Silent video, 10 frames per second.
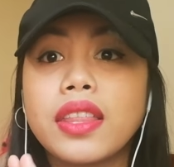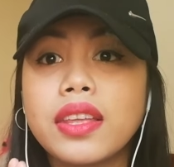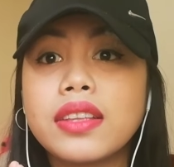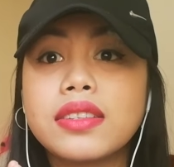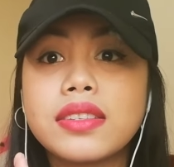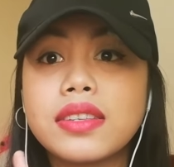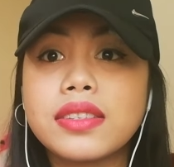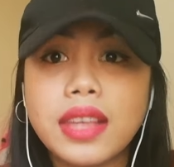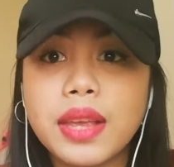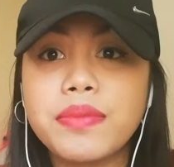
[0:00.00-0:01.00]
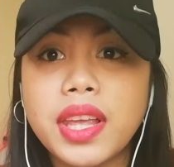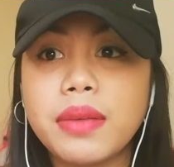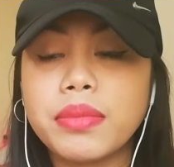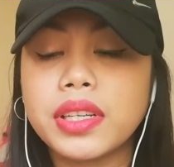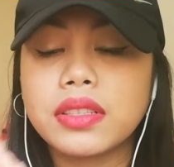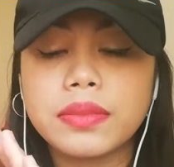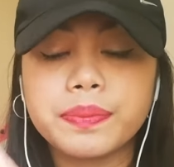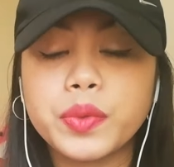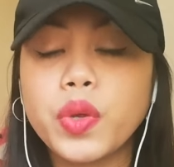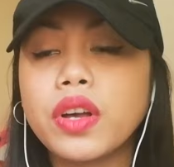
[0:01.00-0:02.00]
it's the same name, but
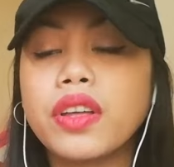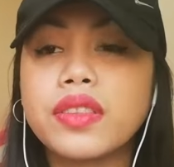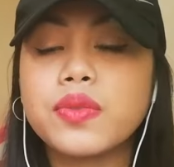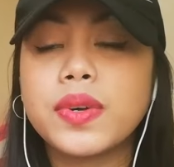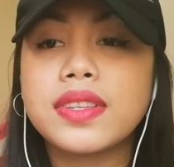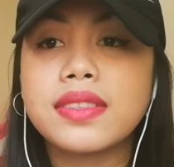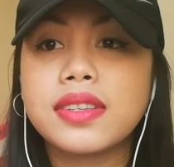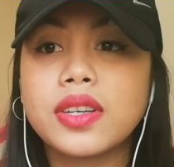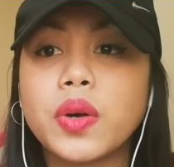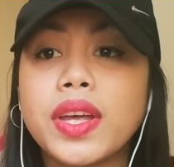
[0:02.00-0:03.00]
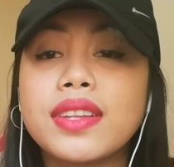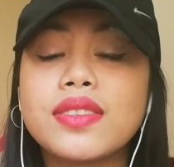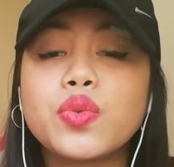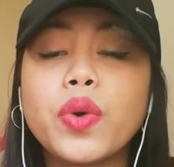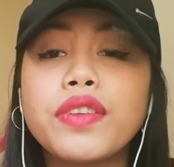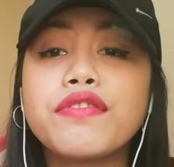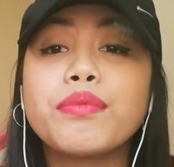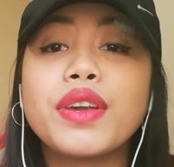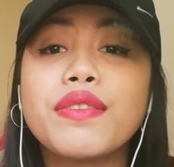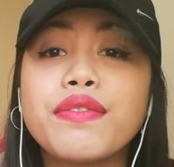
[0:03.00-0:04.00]
we call this one sticko, and it's one of
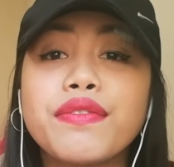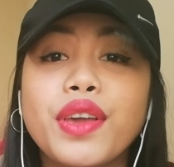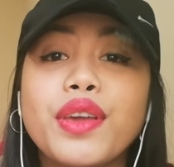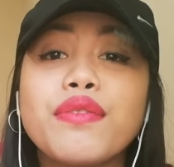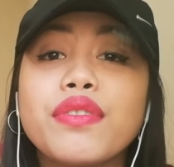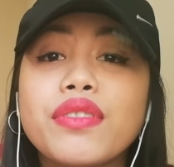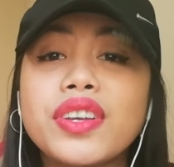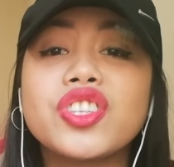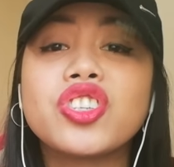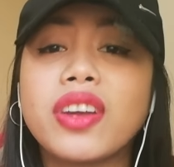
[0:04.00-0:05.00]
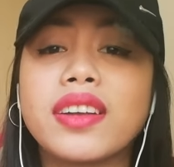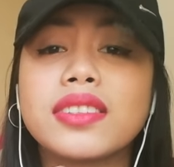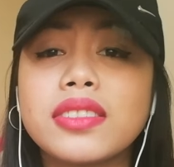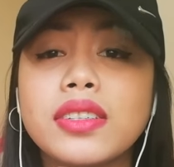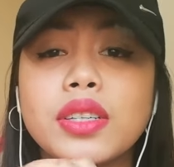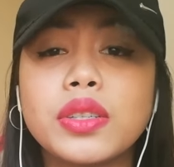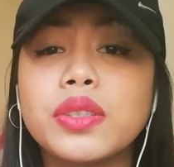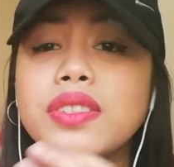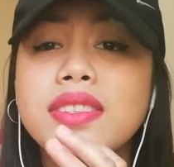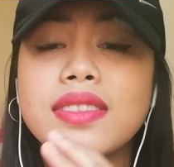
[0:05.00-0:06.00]
my favorite
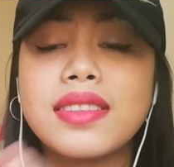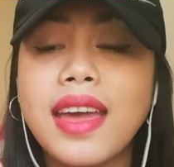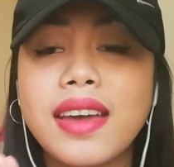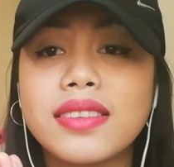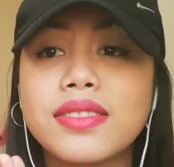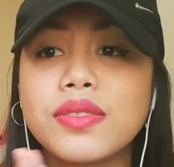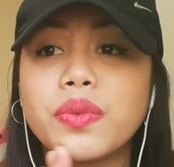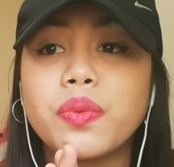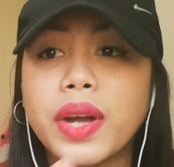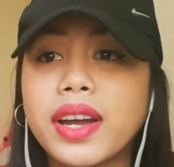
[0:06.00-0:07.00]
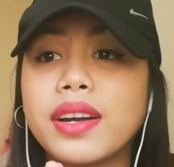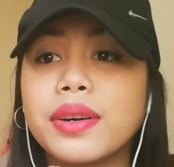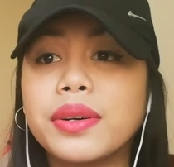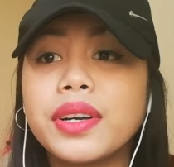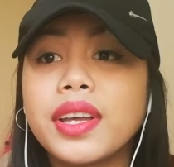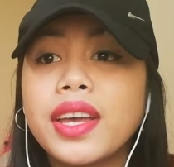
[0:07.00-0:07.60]
childhood snacks. Wow,